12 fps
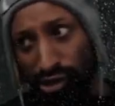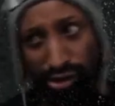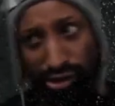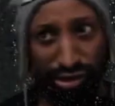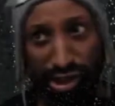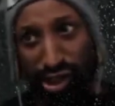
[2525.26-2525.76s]

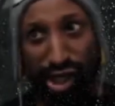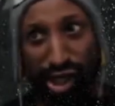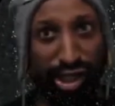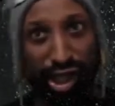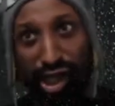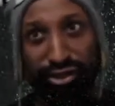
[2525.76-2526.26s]
this is not like
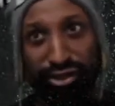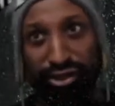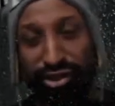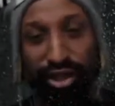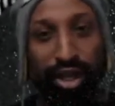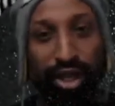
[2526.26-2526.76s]

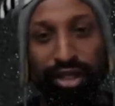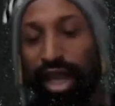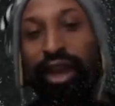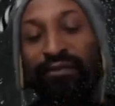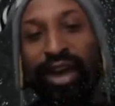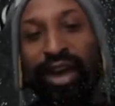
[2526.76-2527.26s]
Kansas. Take
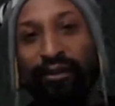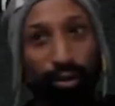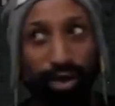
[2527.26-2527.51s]
her forever.